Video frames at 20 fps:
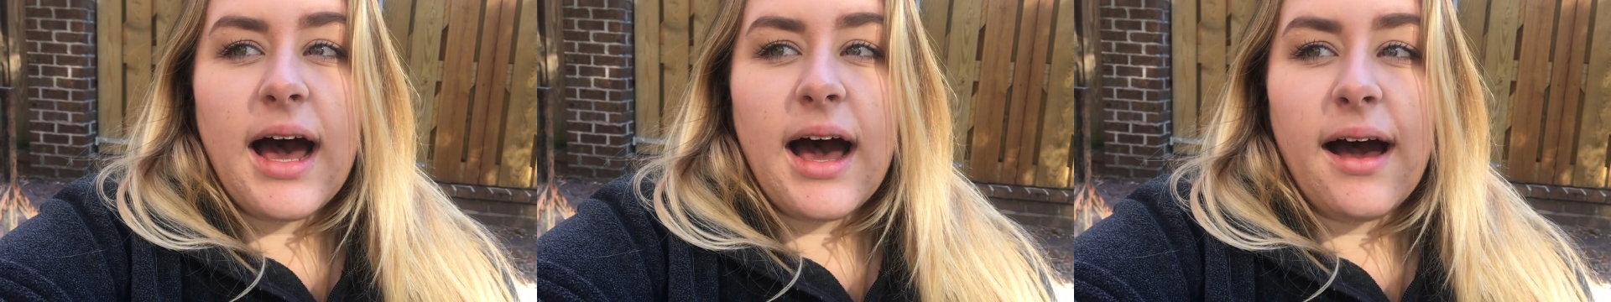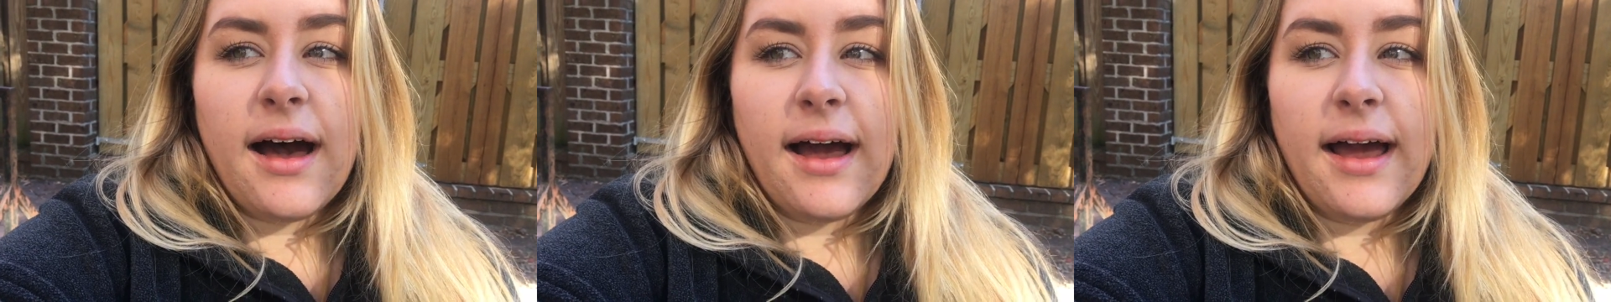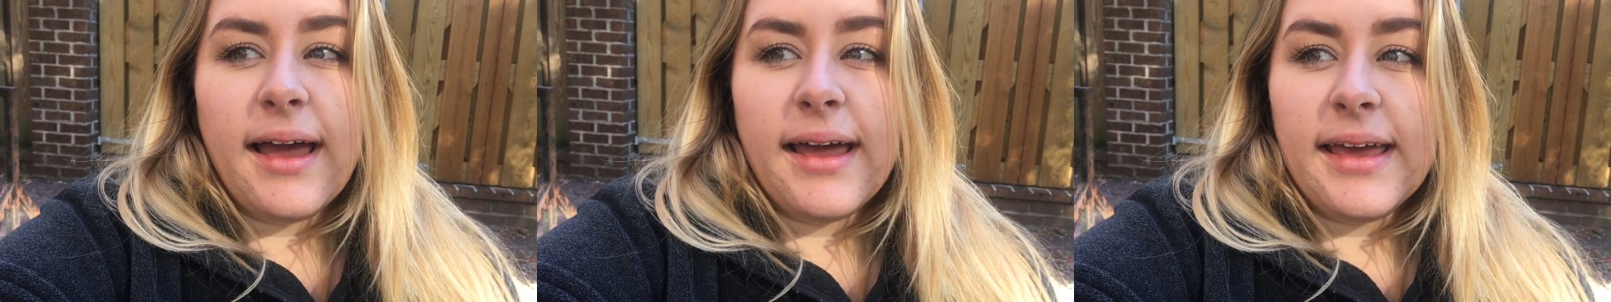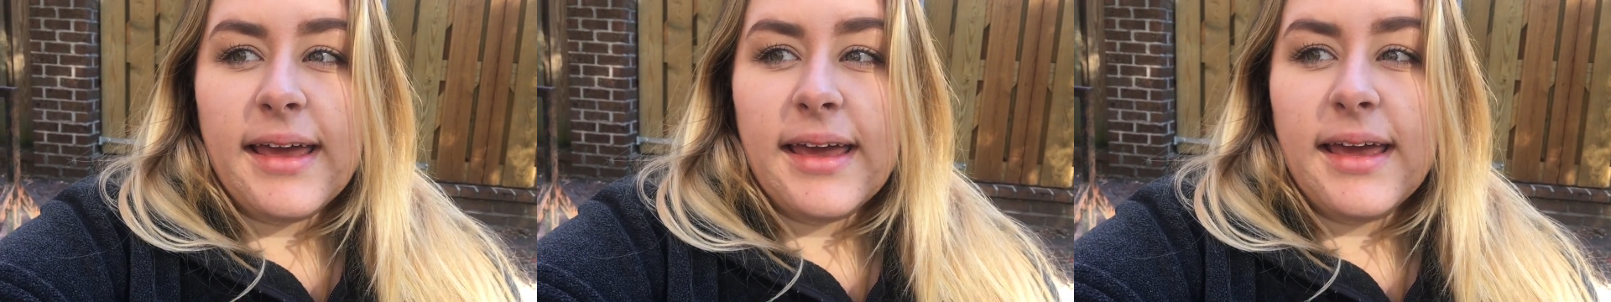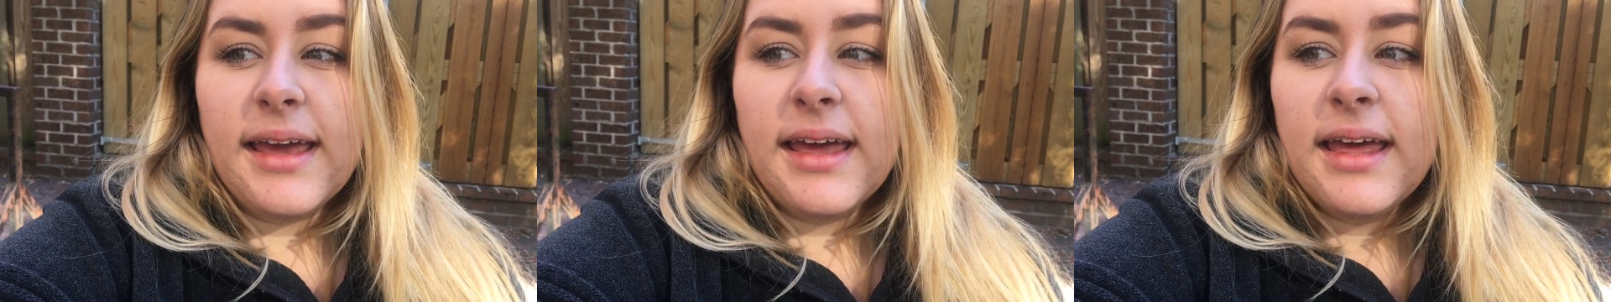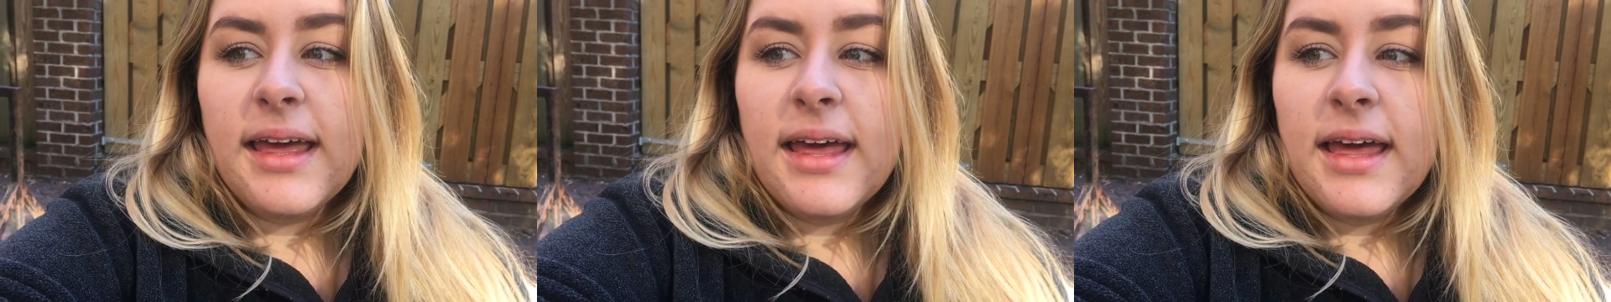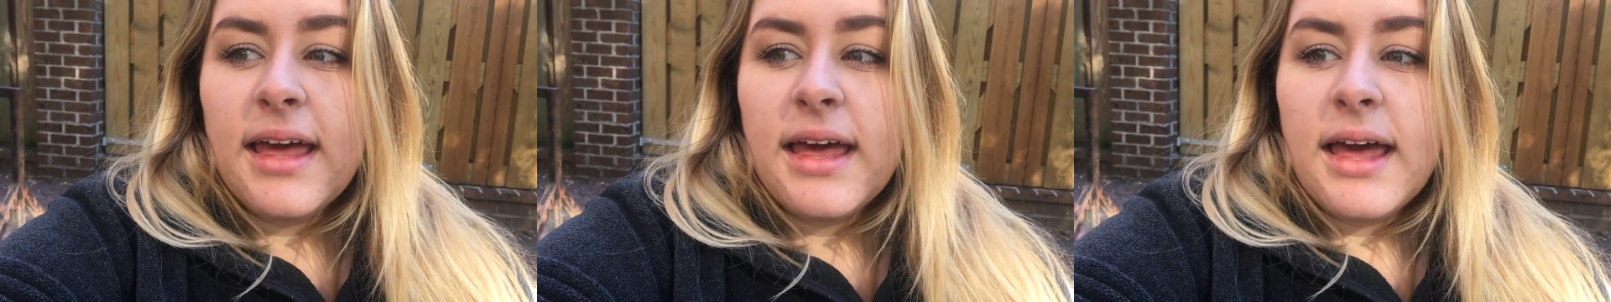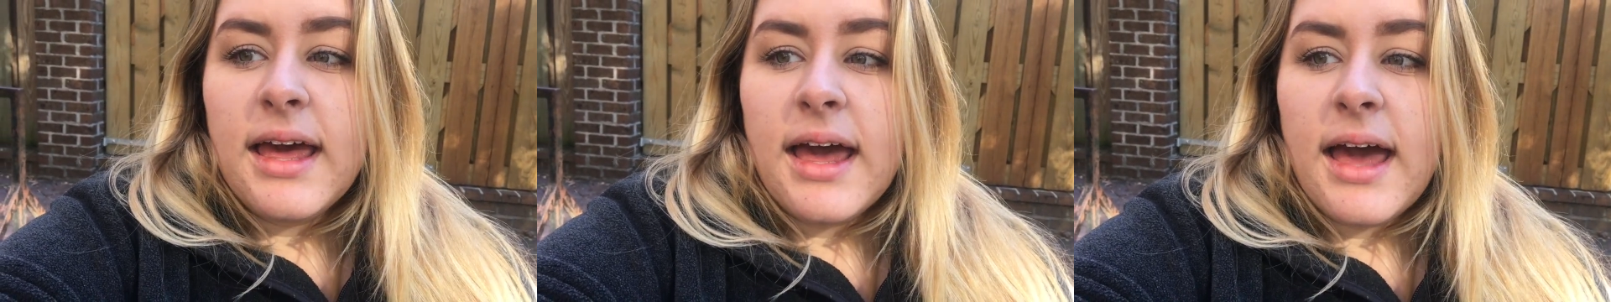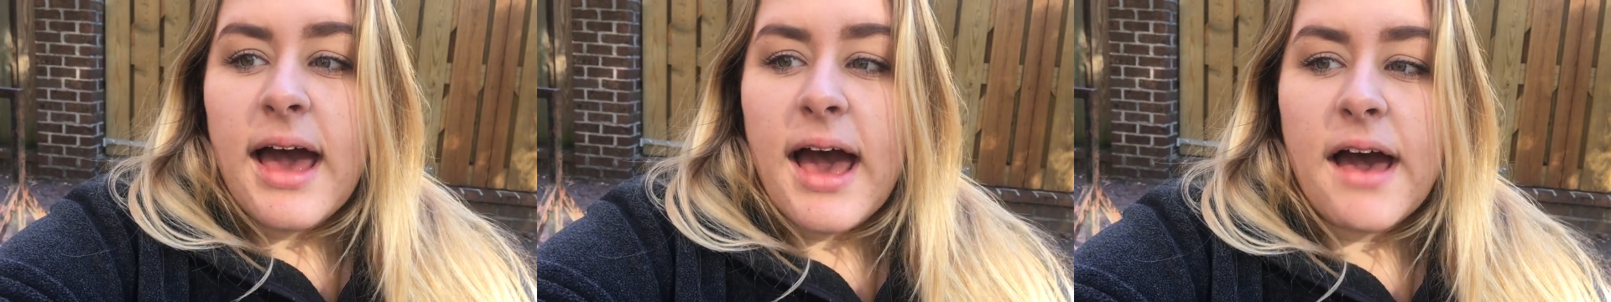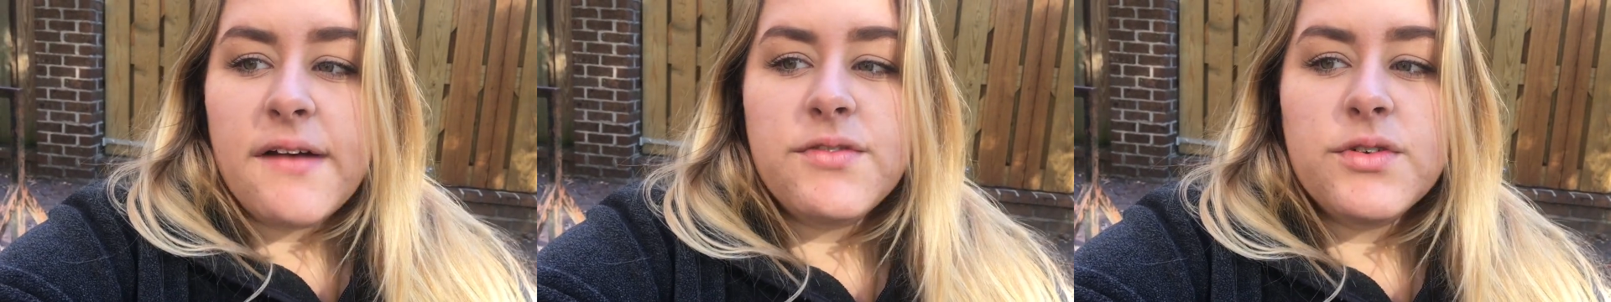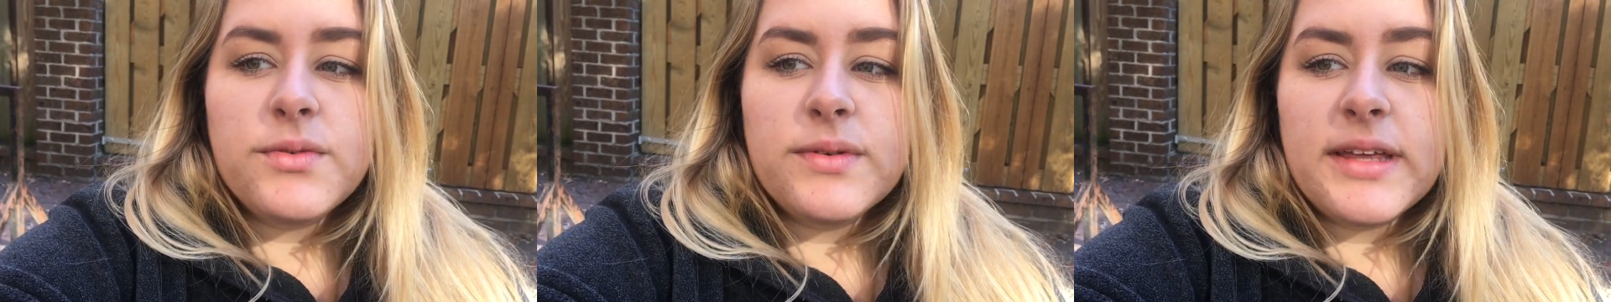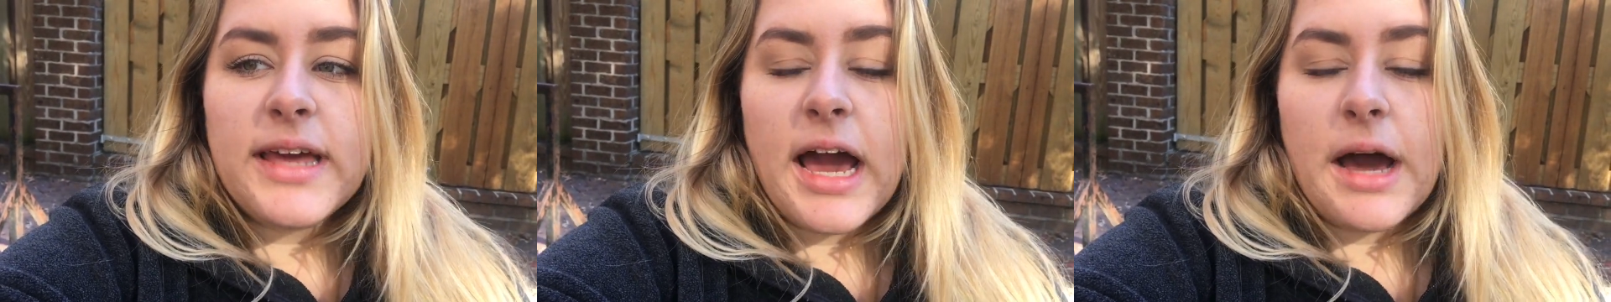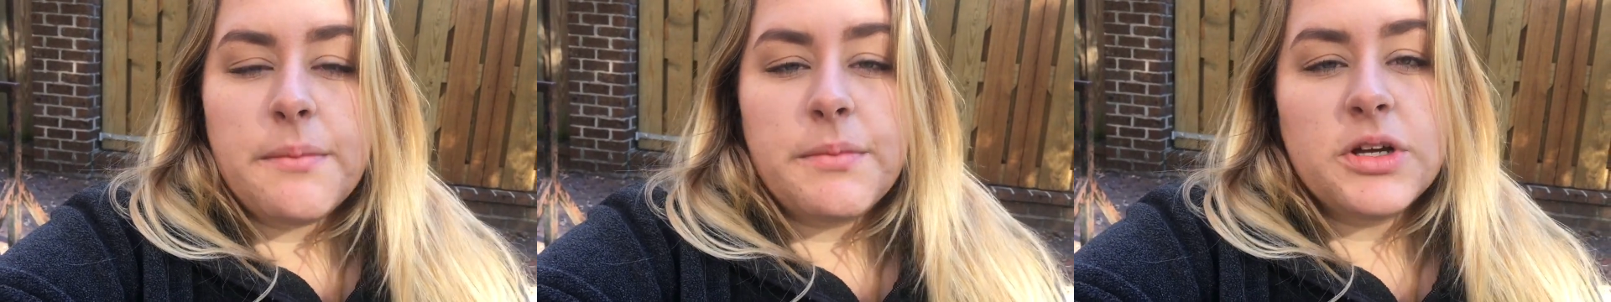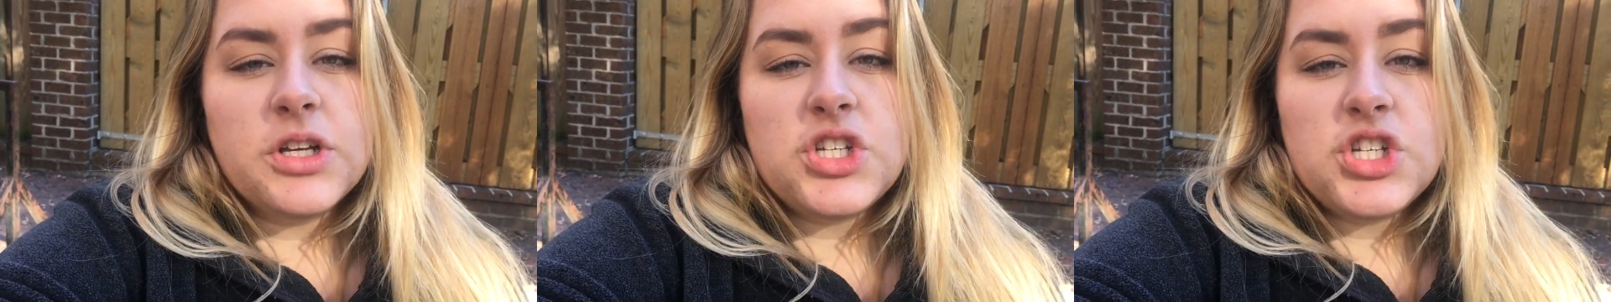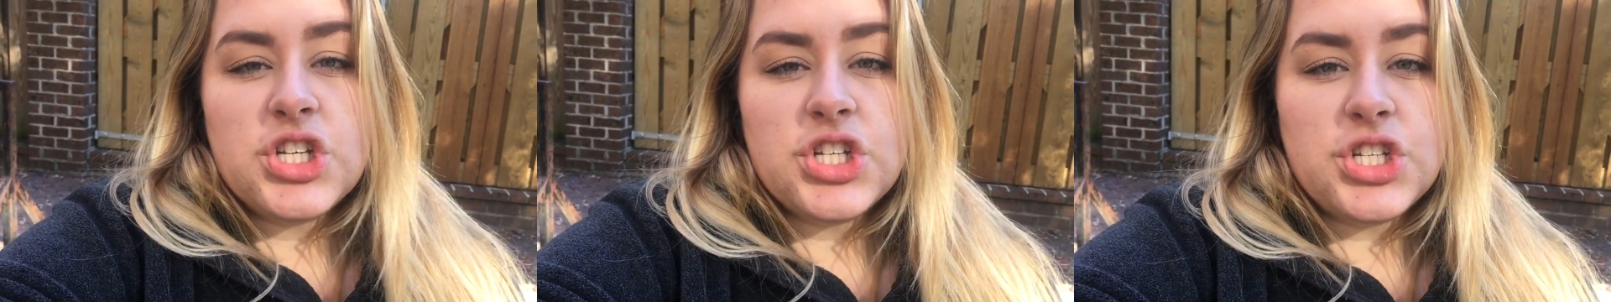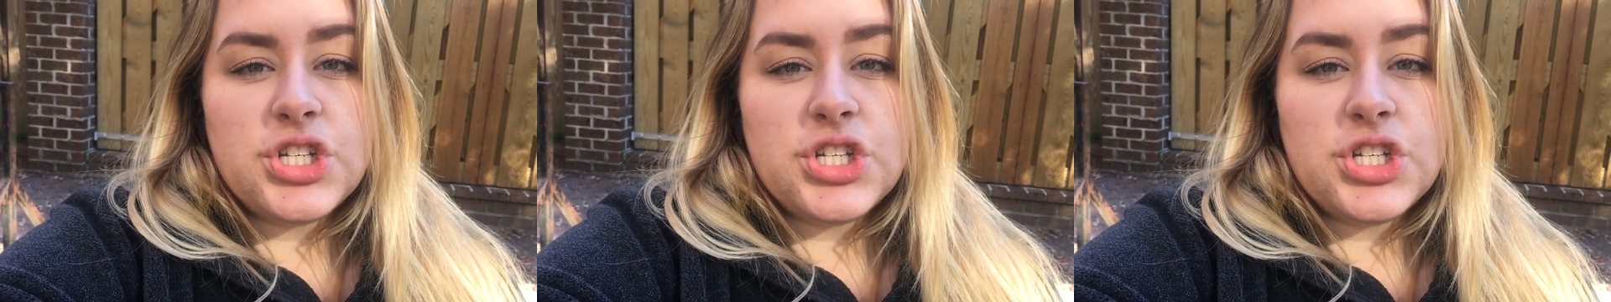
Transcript: I haven't really had much